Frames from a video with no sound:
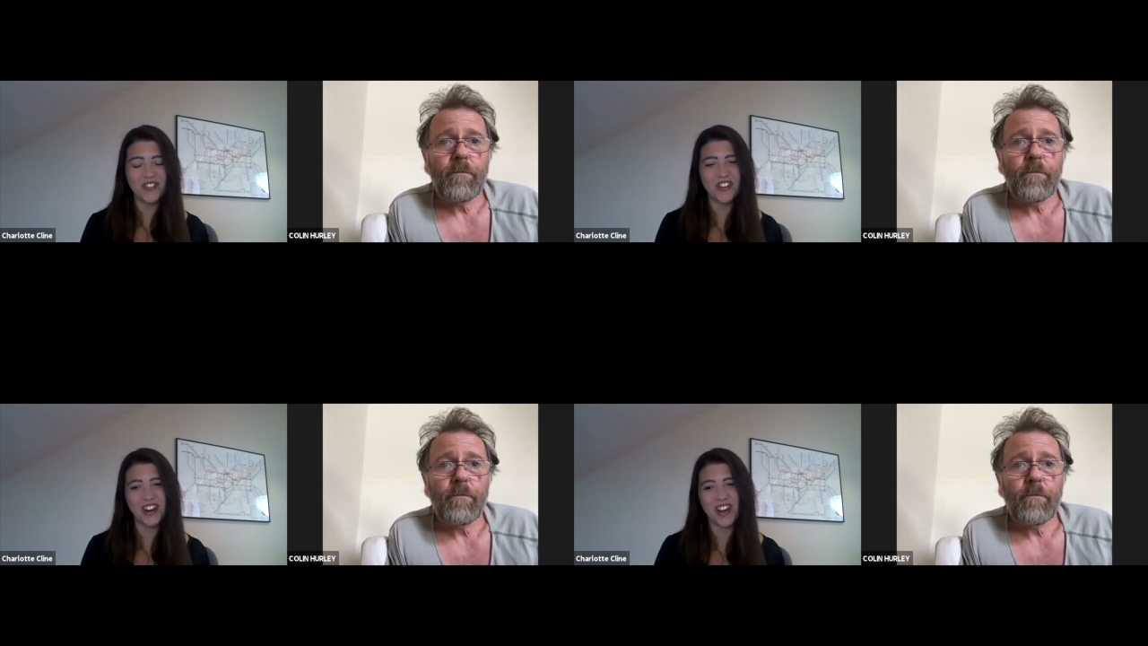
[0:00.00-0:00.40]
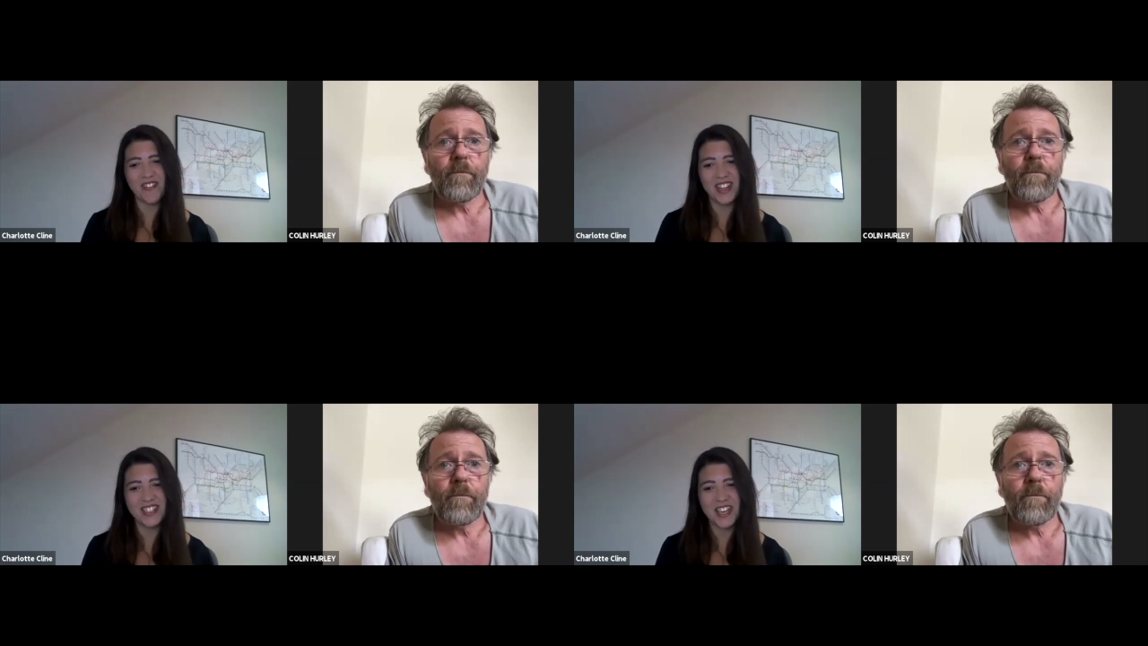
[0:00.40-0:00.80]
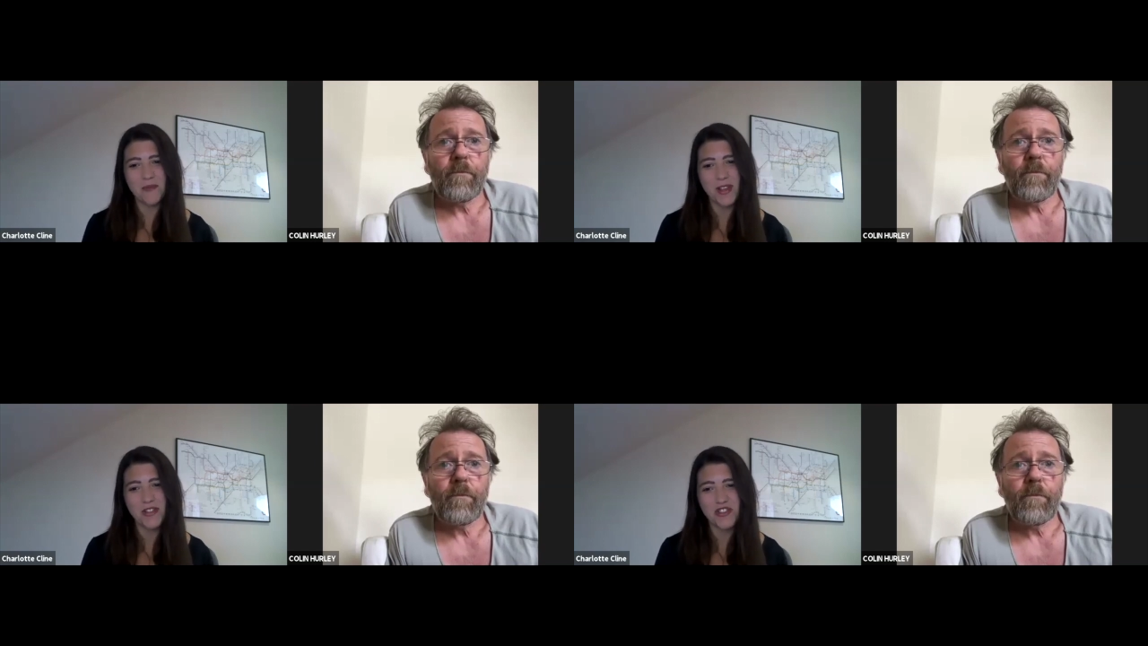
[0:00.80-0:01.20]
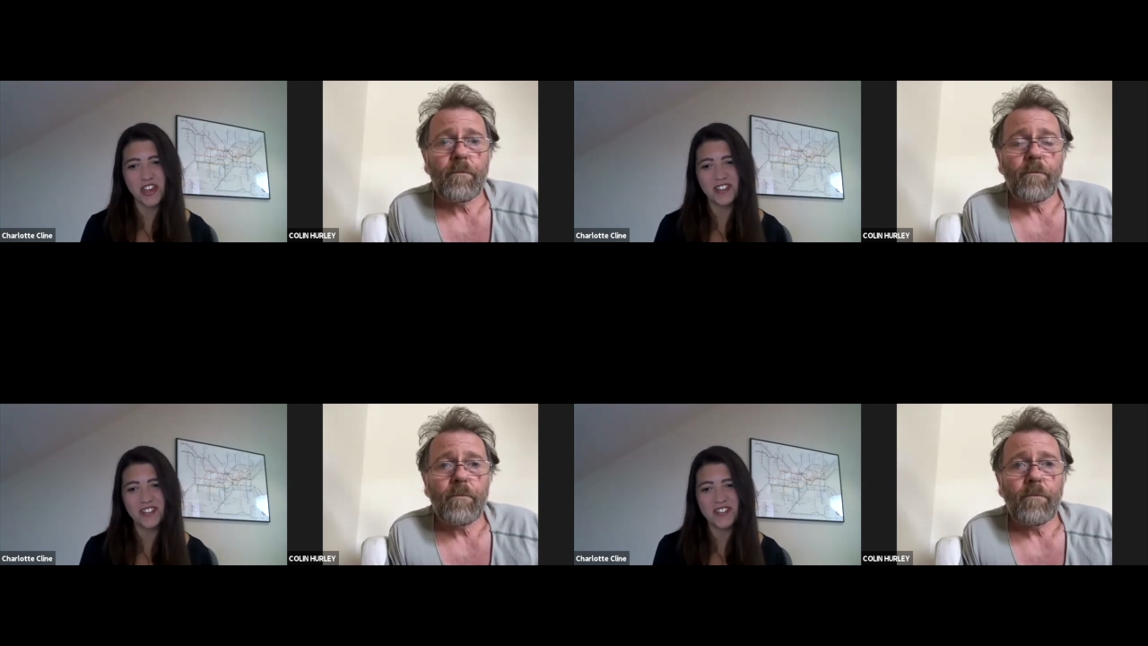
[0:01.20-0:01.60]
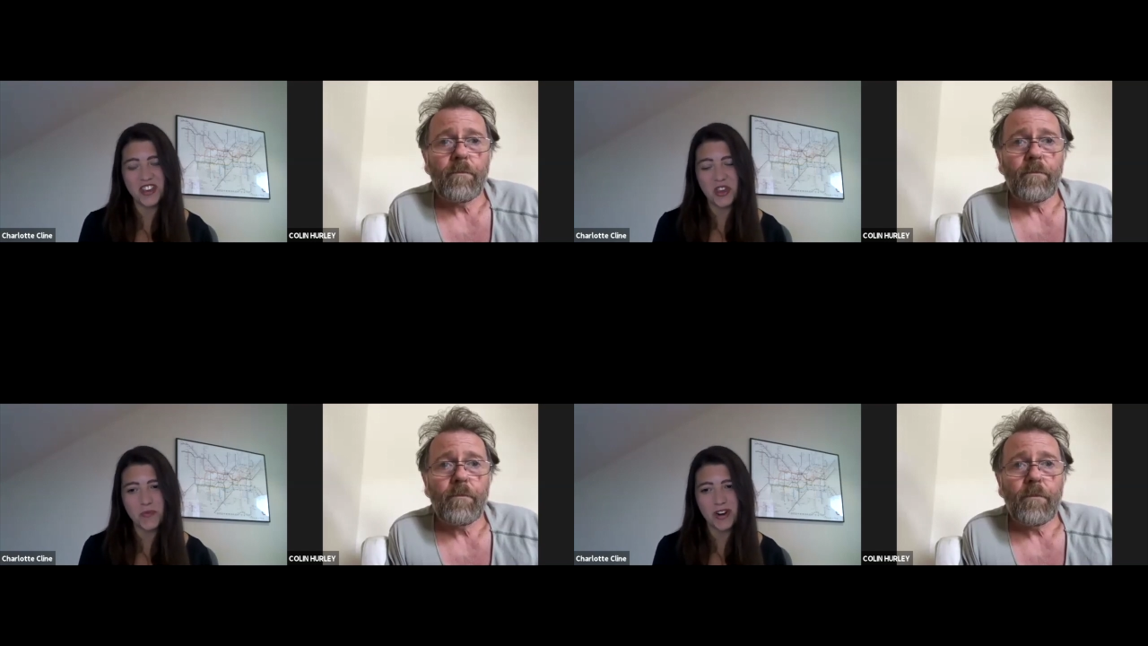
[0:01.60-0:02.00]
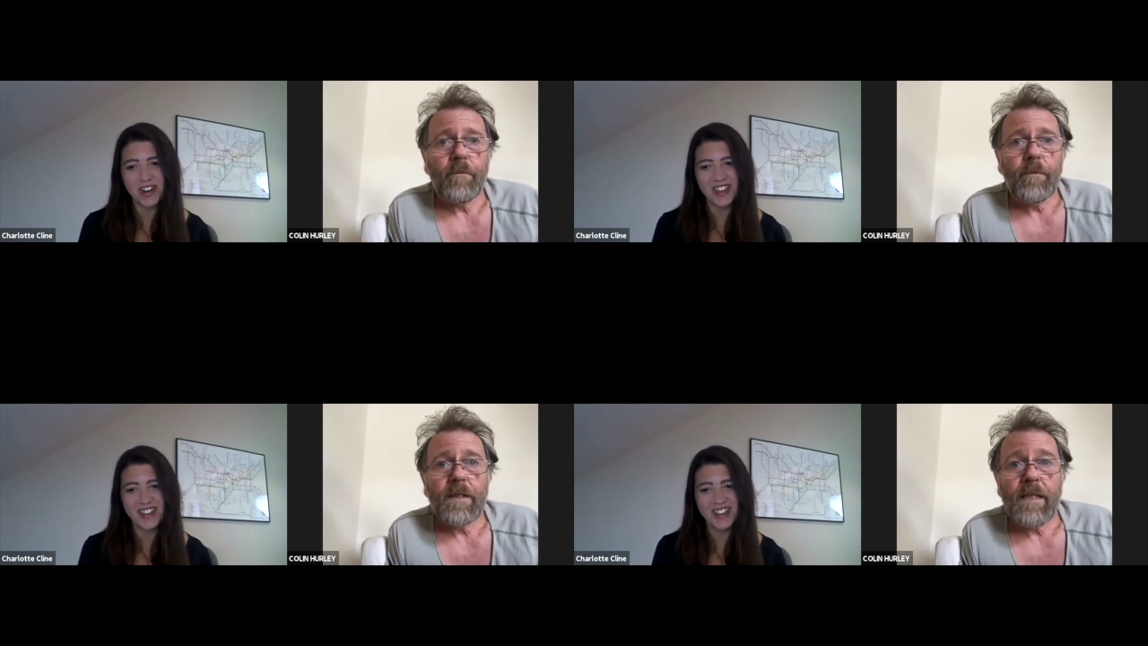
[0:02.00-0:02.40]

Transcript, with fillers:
Speaker 1: got to have that same energy that you bring.